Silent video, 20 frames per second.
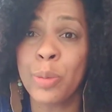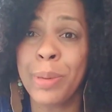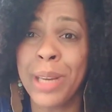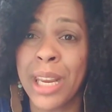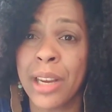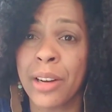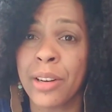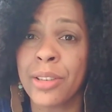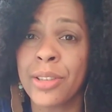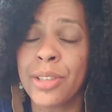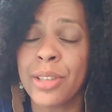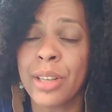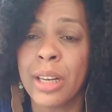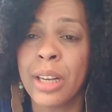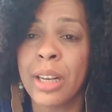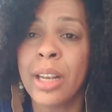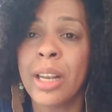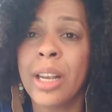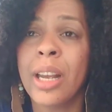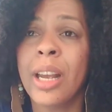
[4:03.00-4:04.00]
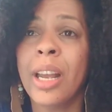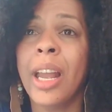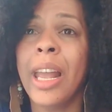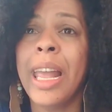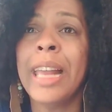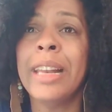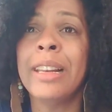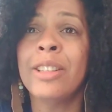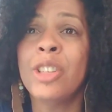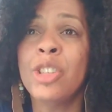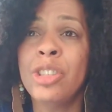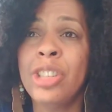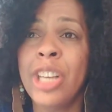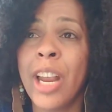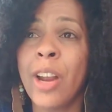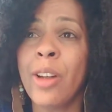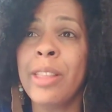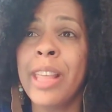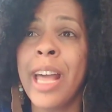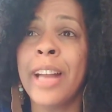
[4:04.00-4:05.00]
peers and
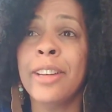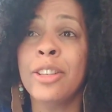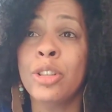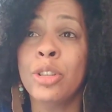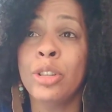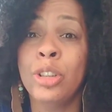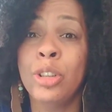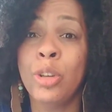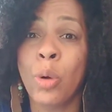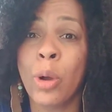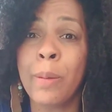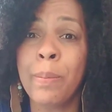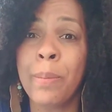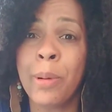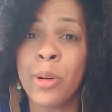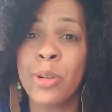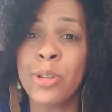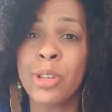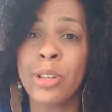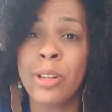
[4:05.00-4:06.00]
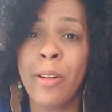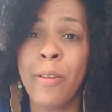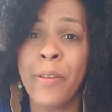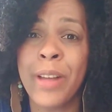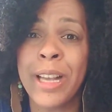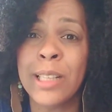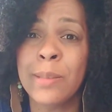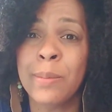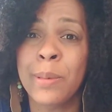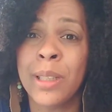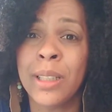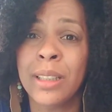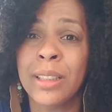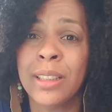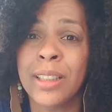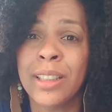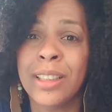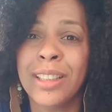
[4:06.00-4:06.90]
share that to your personal Facebook.